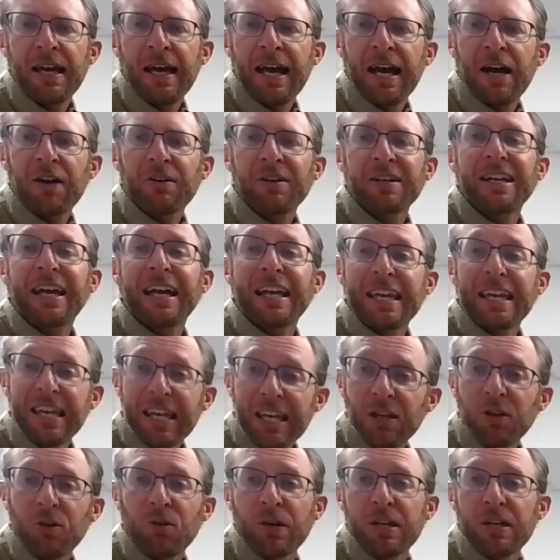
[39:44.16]
How can I
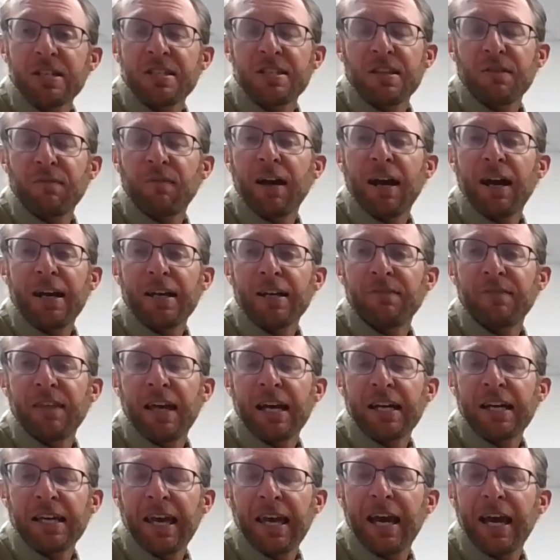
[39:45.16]
increase the value of
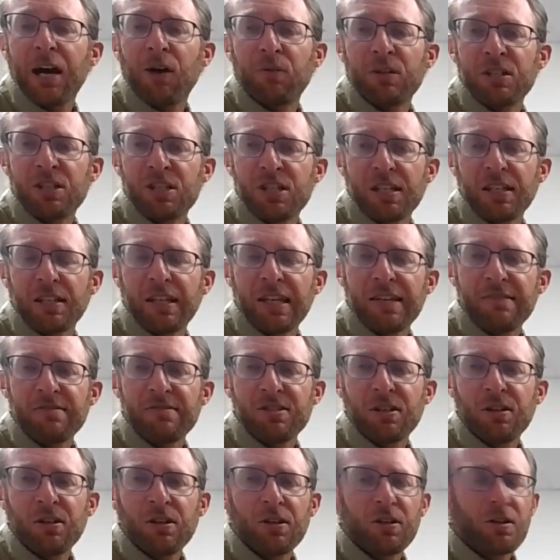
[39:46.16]
that cow when she leaves
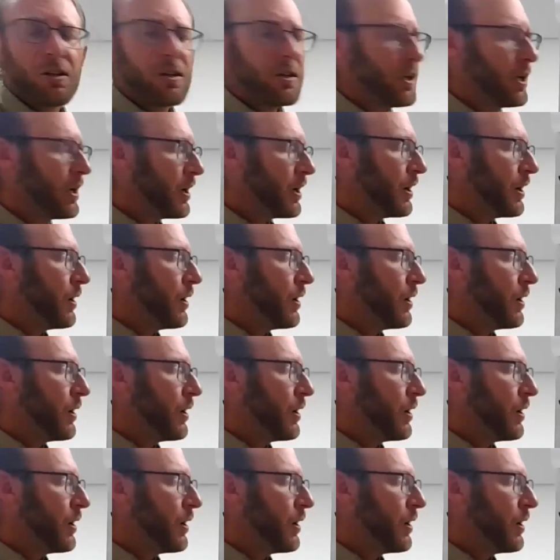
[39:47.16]
the herd?